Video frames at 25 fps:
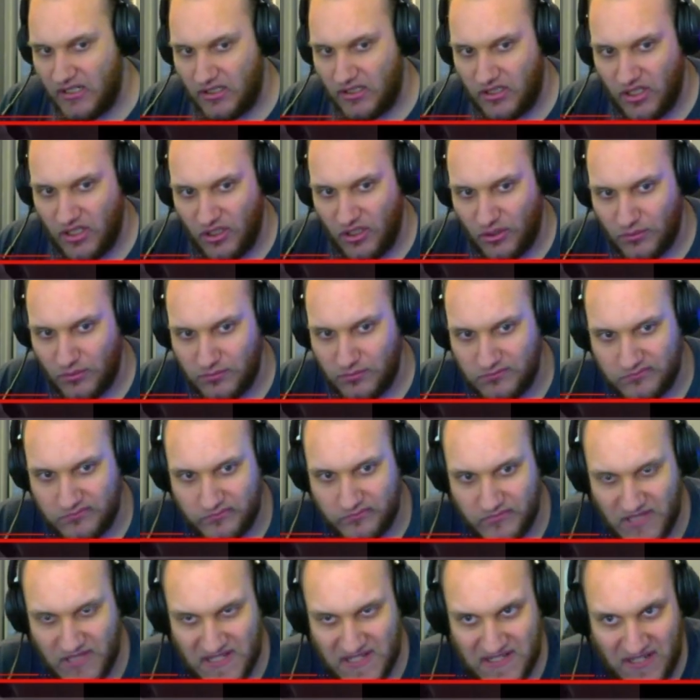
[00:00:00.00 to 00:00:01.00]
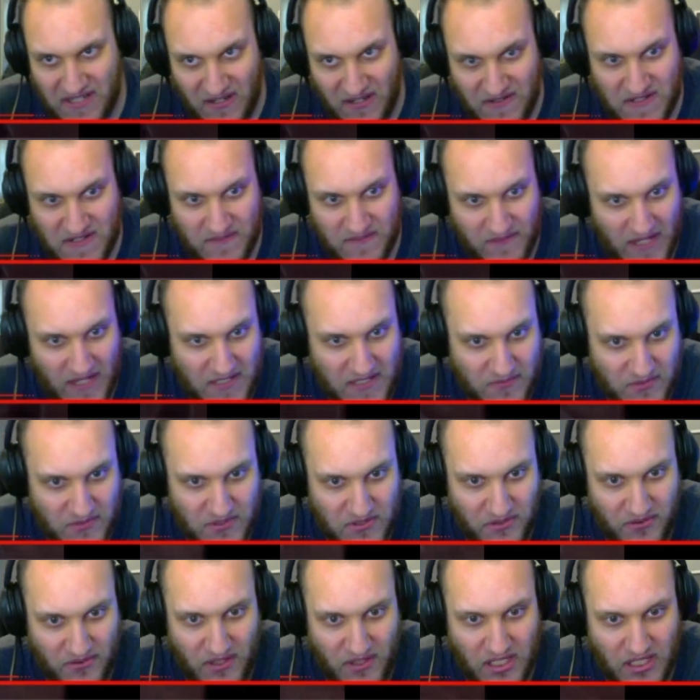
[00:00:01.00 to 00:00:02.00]
go the stairs if that's what
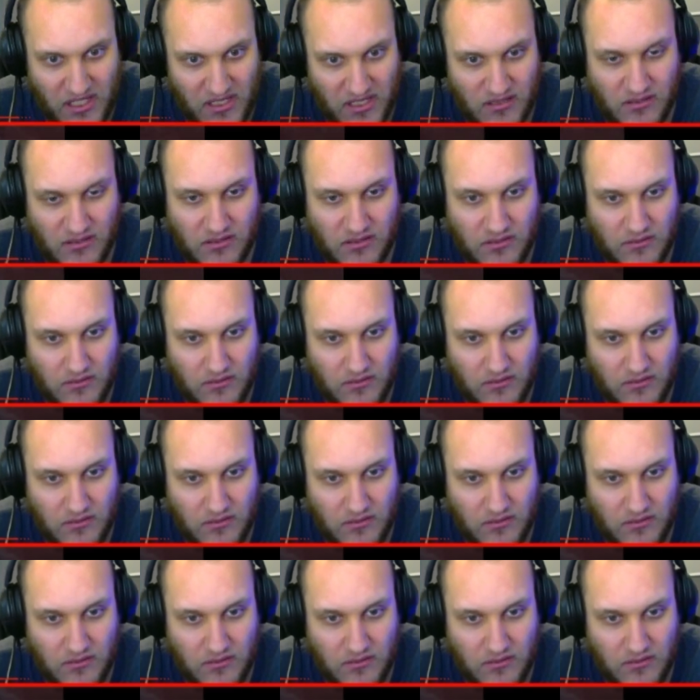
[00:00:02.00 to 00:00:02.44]
you're thinking.